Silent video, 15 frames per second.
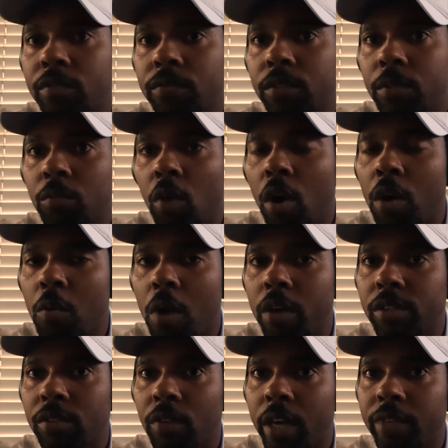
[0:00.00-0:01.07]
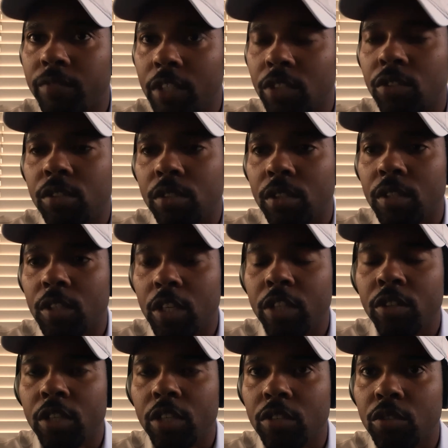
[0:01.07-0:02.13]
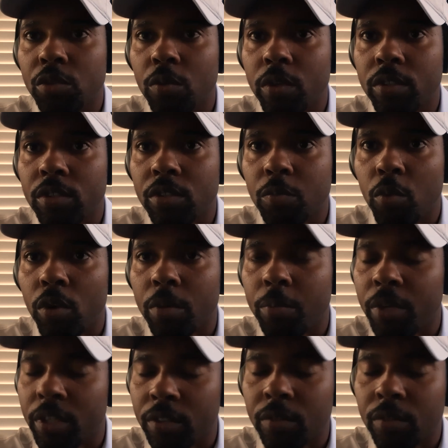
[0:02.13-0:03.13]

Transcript: from all walks of life needs to enjoy the sport. But